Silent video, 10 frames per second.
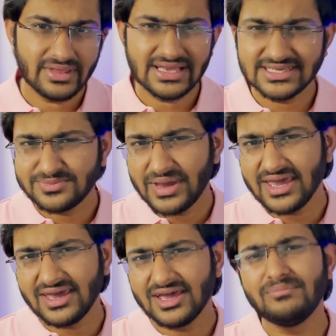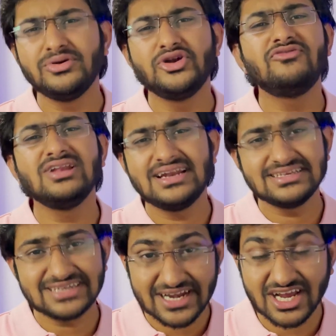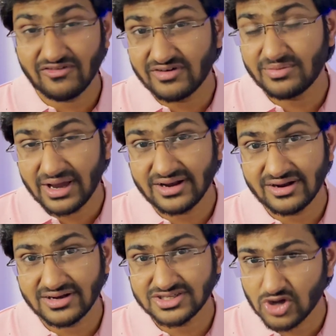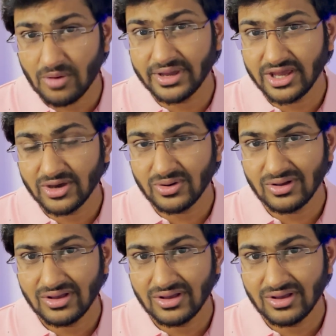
Is making a beautifully designed cover banner stopping you?